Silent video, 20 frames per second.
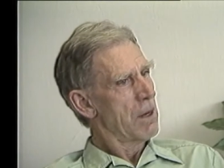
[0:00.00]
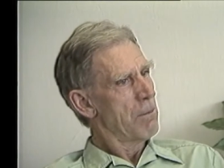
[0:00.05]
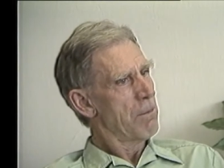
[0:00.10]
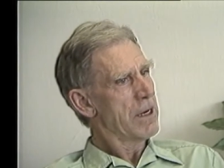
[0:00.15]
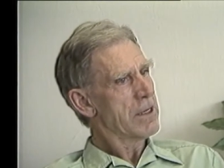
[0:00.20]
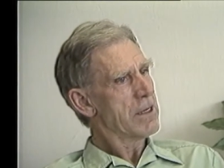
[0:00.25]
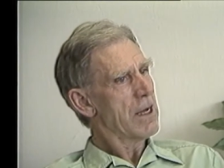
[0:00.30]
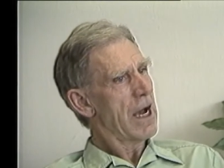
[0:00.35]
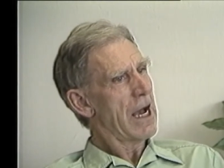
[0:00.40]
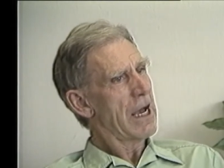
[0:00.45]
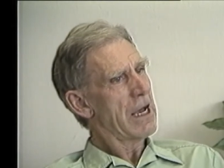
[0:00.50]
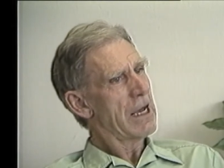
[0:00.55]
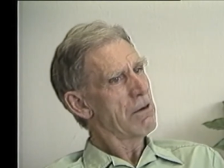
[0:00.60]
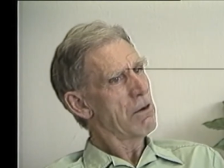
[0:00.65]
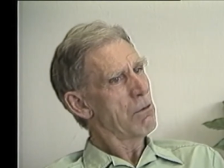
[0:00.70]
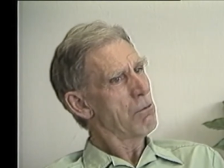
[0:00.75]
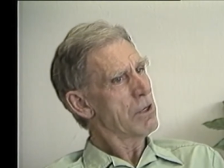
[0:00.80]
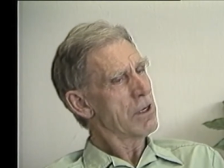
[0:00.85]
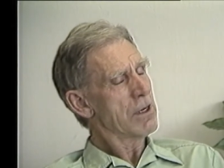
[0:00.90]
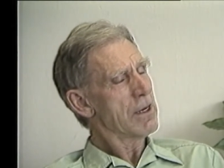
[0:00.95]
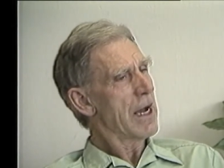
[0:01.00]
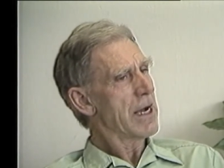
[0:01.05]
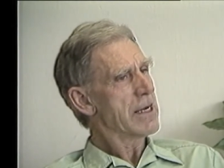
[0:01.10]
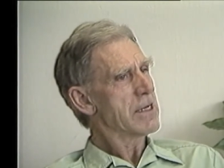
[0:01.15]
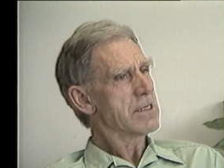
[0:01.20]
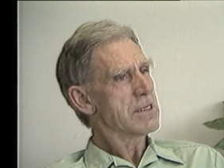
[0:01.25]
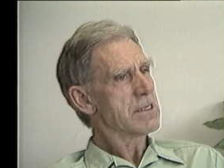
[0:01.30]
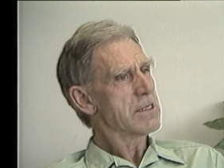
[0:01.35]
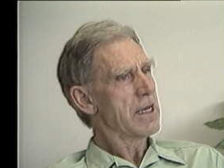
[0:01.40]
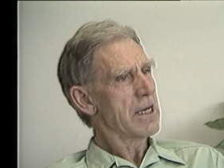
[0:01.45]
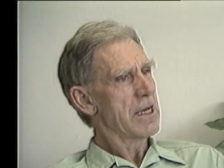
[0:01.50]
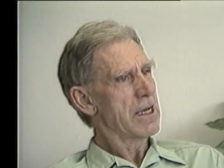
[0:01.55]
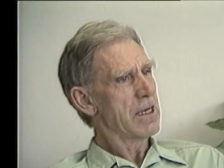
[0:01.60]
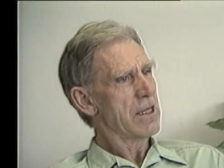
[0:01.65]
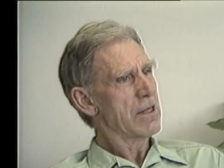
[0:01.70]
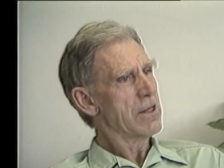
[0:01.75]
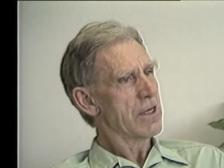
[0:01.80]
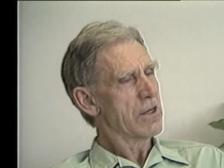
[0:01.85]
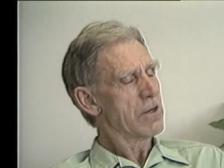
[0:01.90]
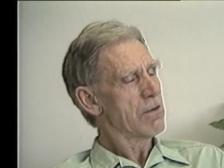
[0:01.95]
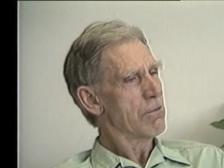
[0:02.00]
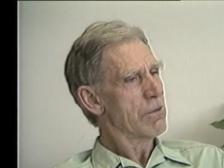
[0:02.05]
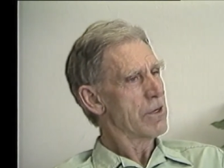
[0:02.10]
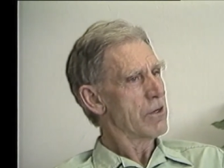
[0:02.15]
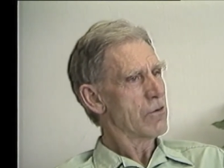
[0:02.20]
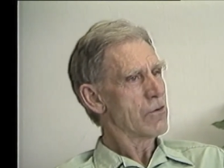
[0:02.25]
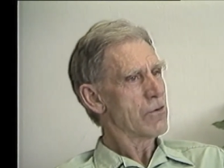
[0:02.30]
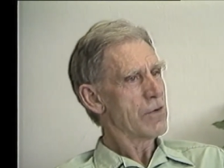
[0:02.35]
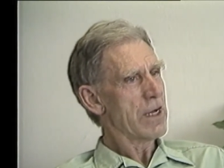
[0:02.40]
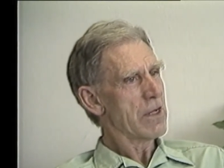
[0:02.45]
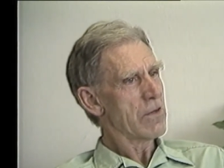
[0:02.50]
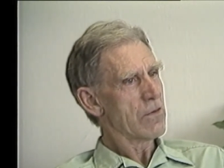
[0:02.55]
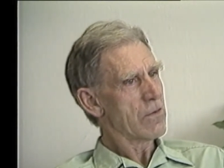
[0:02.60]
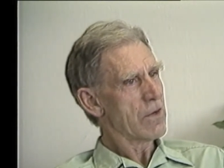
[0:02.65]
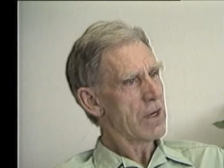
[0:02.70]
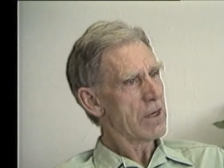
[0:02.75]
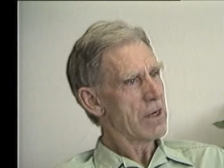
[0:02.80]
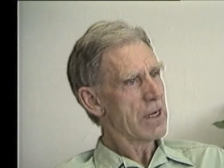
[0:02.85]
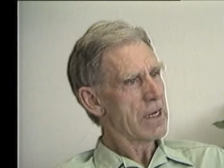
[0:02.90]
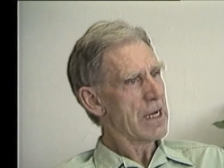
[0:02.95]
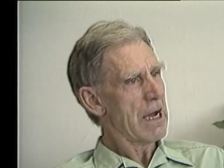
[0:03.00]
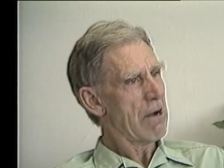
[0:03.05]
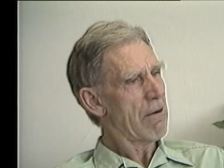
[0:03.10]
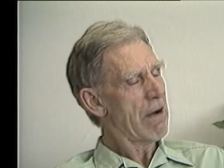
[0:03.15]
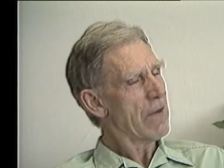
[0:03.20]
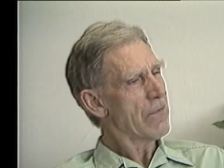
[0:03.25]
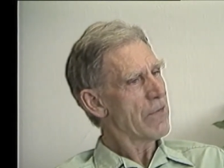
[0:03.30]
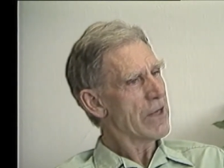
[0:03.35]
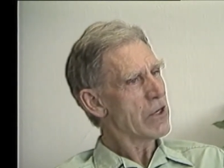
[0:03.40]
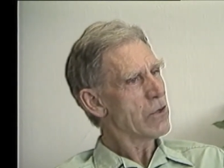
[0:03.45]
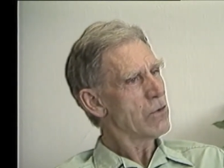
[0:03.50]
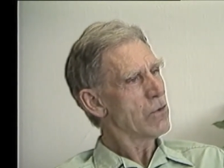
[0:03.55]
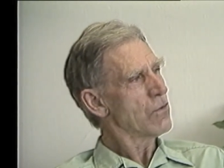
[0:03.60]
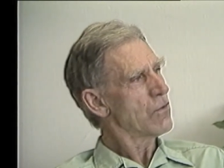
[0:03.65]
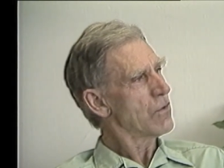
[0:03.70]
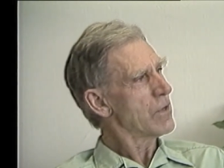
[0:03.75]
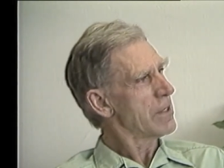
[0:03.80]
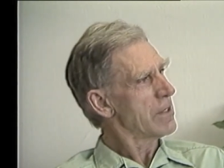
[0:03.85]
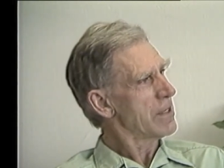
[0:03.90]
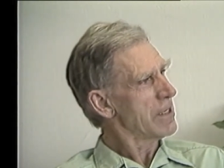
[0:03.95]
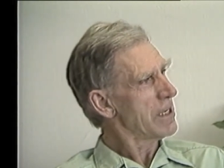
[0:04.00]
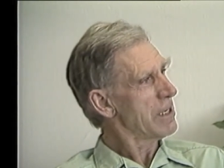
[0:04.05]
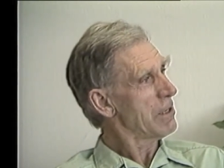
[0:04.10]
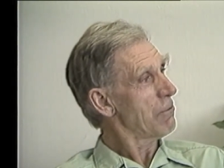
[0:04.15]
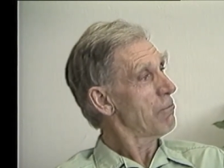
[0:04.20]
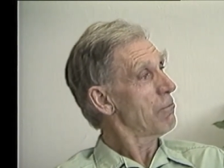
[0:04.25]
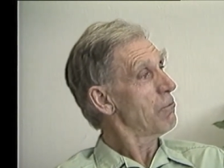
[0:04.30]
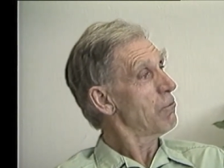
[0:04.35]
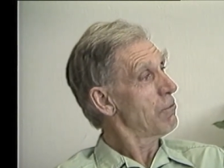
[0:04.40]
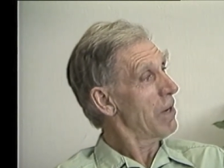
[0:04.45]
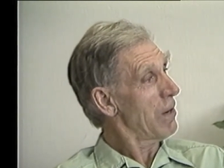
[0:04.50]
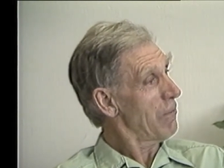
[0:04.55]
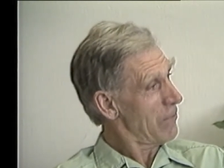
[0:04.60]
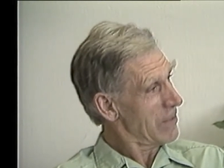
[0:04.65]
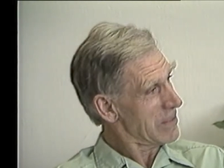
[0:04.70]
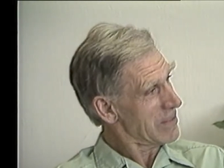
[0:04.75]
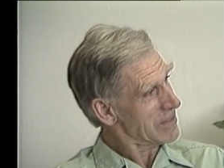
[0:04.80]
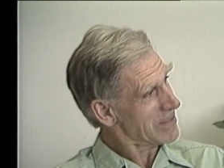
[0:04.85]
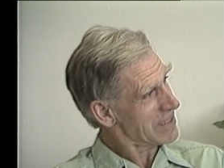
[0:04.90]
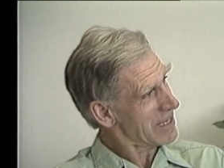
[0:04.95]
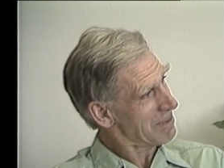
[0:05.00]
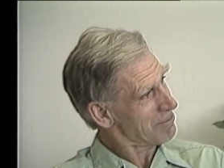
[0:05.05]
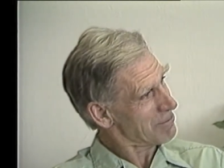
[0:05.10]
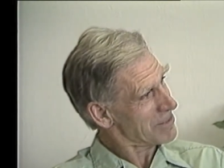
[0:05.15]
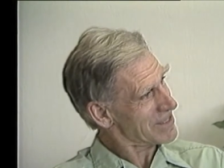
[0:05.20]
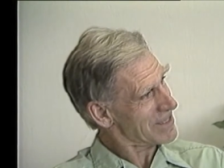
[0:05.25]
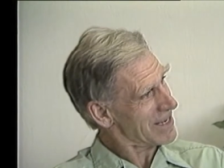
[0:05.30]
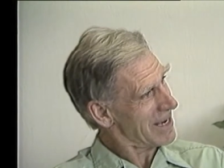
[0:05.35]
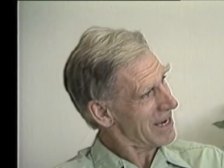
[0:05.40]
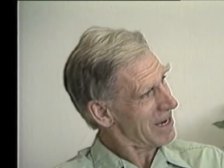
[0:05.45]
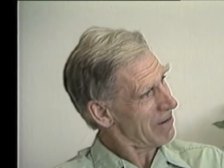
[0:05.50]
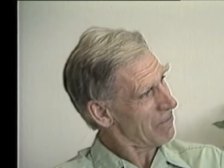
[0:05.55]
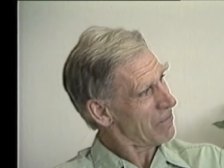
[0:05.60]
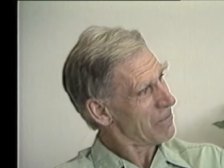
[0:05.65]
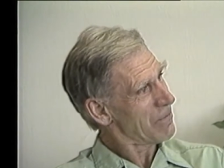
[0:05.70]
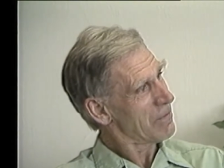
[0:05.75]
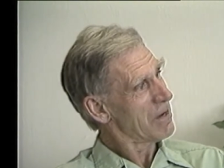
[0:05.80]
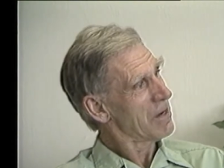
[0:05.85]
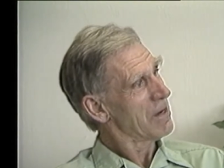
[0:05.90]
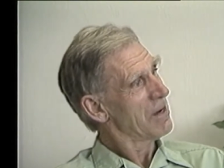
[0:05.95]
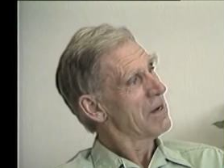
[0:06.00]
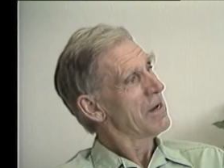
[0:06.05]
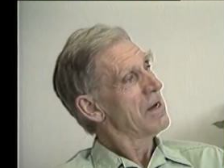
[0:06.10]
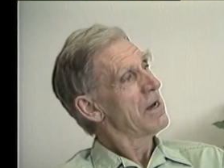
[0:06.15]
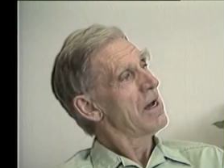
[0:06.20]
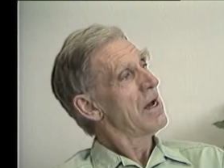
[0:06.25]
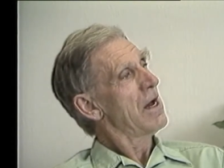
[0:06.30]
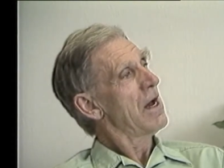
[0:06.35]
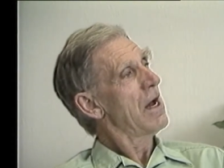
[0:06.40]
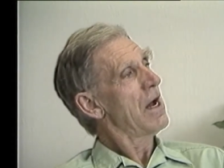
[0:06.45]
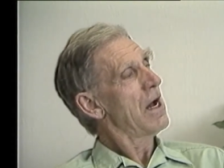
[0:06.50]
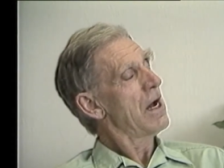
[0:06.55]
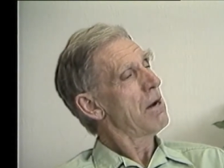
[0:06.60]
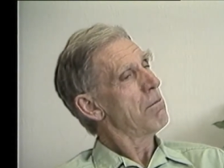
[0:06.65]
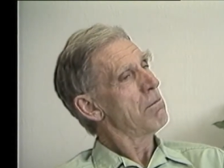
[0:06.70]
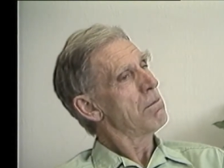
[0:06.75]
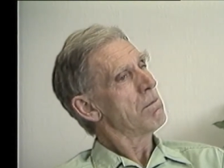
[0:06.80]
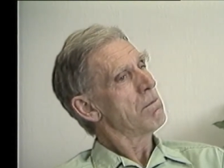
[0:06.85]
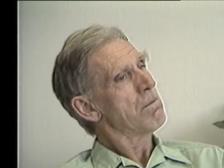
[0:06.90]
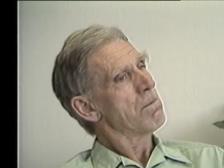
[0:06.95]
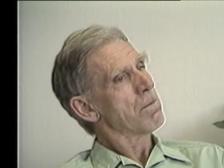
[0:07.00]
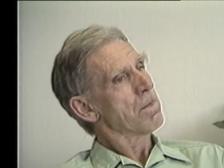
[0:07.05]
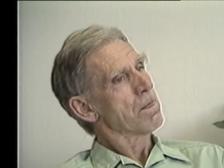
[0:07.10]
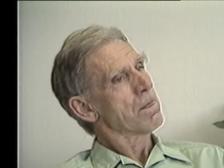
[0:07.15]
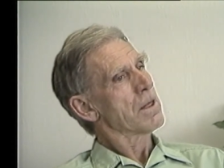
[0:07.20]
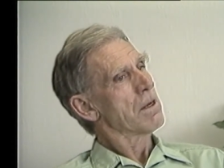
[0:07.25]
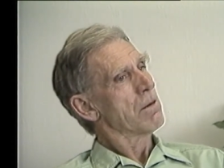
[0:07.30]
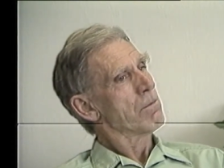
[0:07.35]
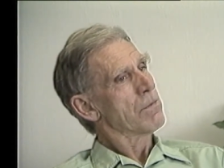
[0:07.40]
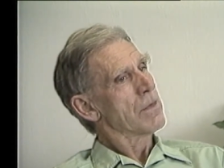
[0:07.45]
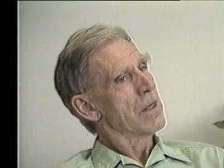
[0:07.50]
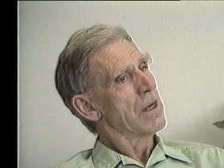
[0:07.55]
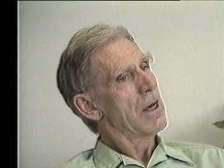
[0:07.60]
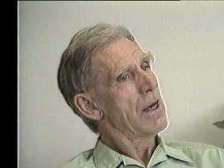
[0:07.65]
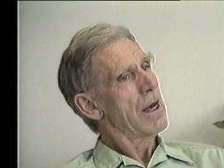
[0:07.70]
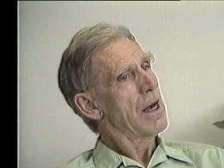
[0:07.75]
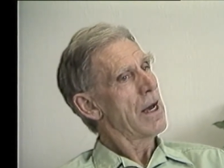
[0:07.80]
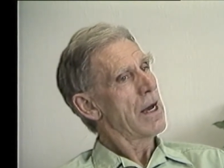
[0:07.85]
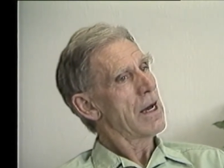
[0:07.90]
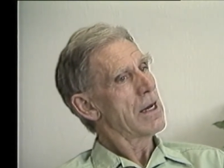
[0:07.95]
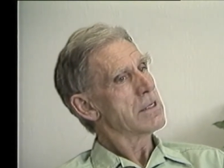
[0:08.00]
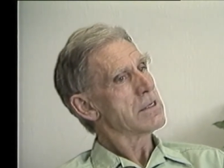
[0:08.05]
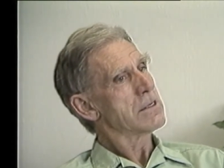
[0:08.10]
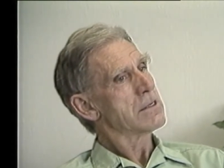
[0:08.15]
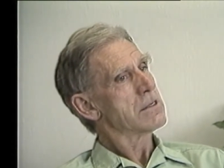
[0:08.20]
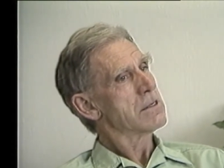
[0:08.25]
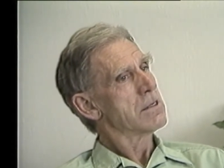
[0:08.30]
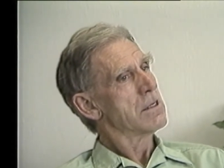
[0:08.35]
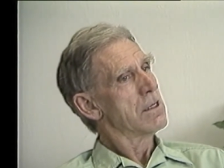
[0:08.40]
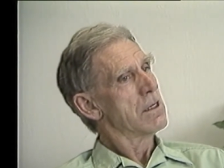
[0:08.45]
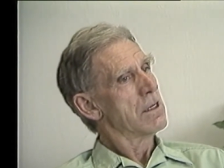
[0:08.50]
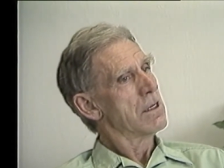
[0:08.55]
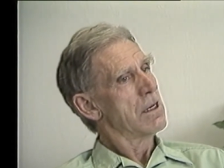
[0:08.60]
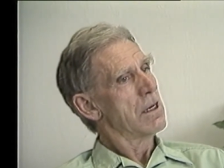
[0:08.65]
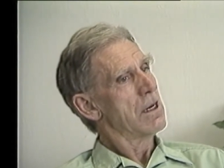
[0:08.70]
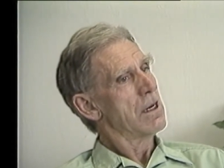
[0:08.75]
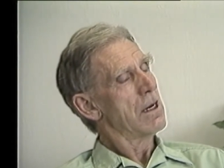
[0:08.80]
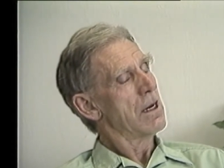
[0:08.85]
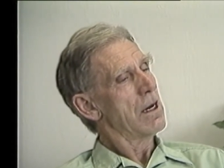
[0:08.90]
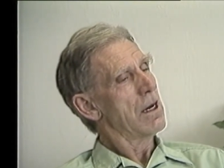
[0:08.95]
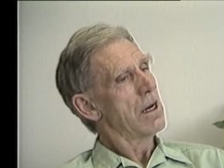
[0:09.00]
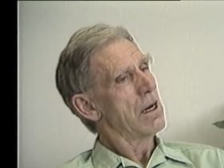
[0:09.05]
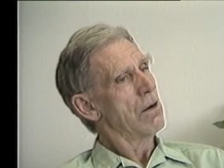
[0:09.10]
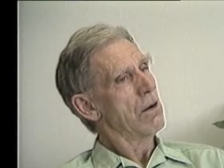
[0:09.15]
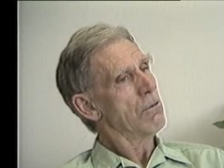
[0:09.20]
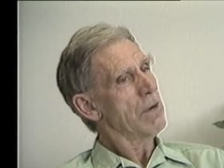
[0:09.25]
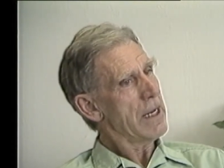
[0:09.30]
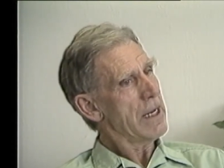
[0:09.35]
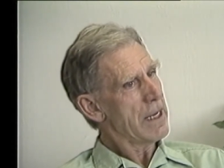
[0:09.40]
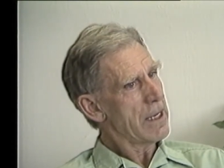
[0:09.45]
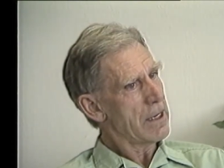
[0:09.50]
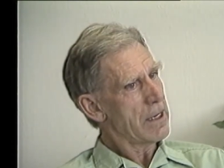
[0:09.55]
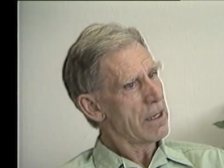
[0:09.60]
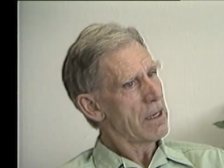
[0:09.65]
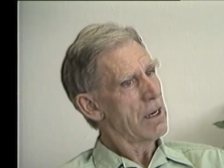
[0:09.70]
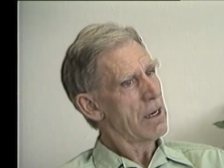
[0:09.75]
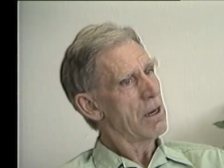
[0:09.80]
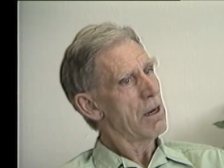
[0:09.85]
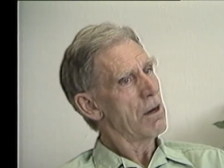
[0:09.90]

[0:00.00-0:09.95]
But I wouldn't like to say that we're a trendsetter now. I think UCD, roughly the same staff, mm. um, has uh, really